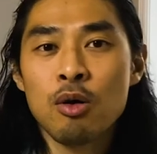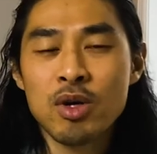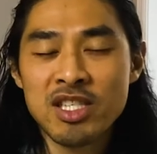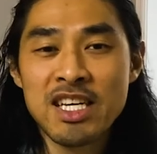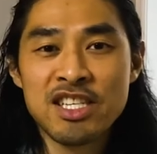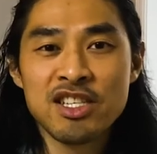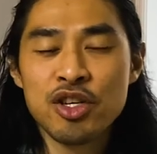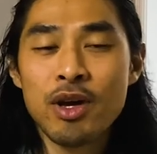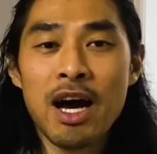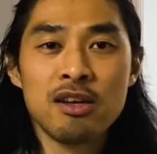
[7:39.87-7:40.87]
teaches you how
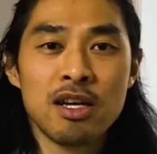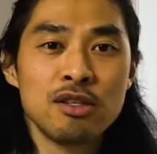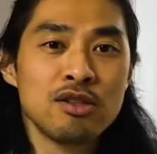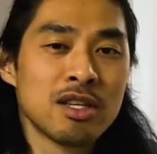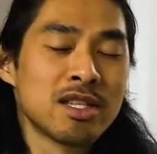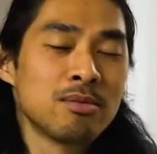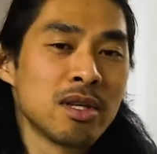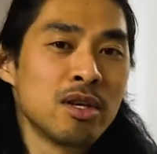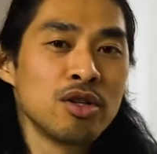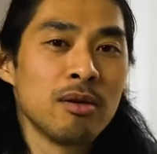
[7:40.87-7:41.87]
to use the
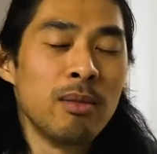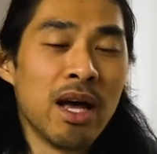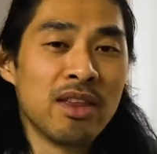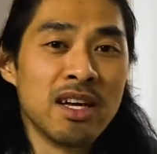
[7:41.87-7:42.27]
substitution method